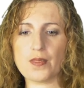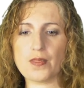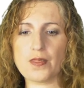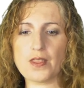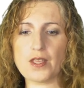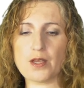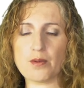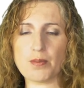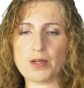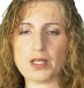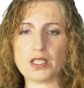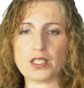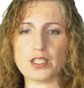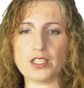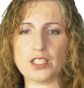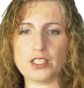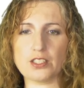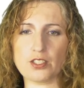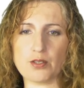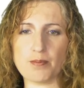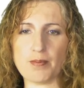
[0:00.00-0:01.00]
the
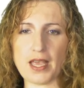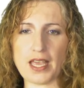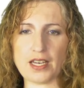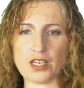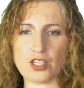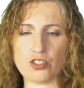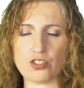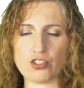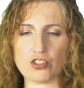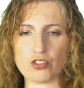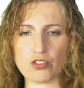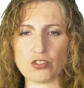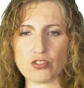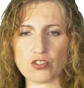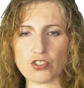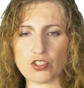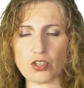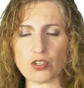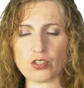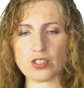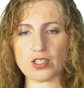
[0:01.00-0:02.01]
ability to manage
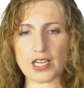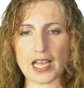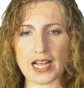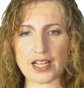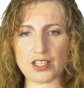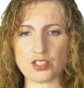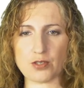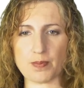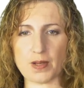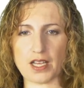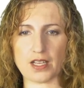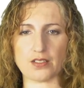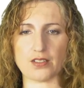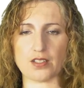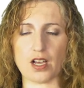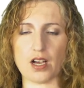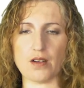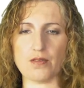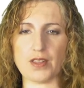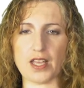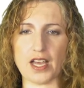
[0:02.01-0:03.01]
certain aspects
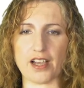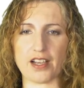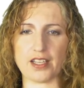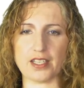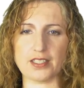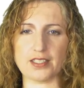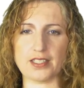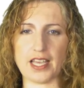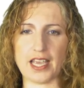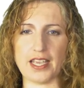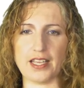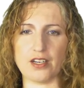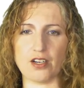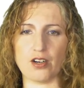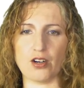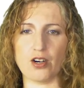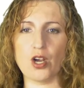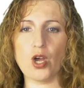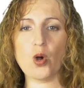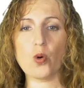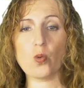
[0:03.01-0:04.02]
of that
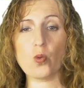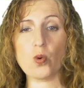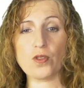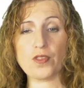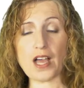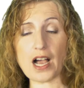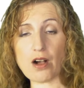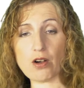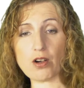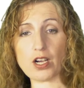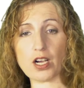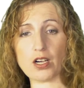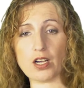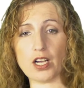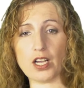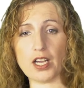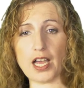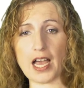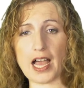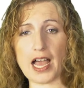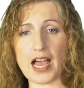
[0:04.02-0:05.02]
container without
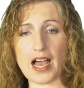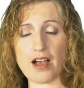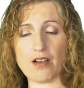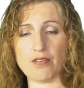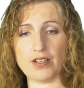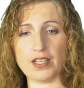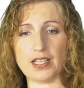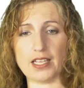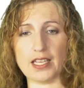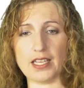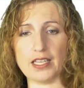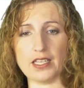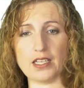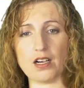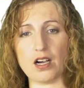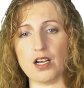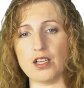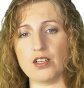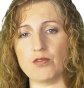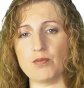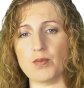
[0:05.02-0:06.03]
having any
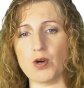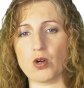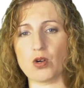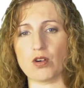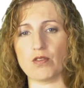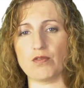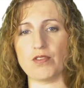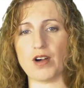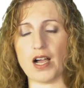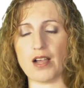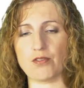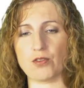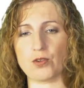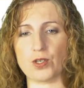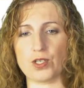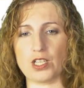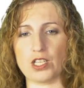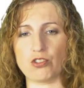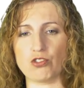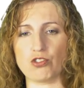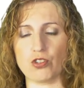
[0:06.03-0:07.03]
kind of Moka5
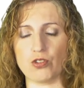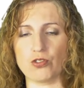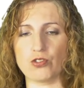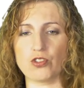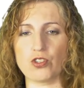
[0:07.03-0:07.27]
credentials,